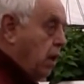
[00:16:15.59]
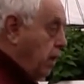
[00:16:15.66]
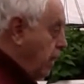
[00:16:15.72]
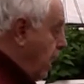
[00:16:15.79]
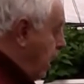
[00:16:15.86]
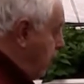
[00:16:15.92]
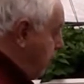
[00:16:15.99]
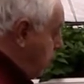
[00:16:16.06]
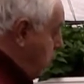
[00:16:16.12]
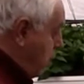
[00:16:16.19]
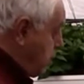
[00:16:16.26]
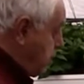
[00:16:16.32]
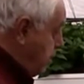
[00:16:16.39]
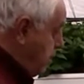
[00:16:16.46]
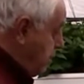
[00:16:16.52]
Now the
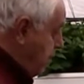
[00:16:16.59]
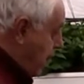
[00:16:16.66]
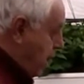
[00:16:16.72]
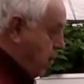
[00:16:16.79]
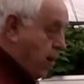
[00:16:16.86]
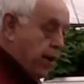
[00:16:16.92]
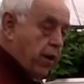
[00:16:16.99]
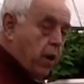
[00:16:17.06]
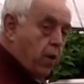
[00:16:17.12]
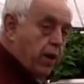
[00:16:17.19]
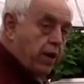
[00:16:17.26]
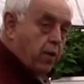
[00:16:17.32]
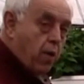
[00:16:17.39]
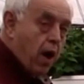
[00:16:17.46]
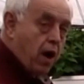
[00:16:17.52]
question is, how do I know when
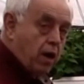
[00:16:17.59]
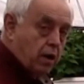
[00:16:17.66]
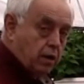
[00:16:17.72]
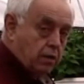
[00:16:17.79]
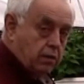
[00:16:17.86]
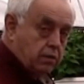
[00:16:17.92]
to water?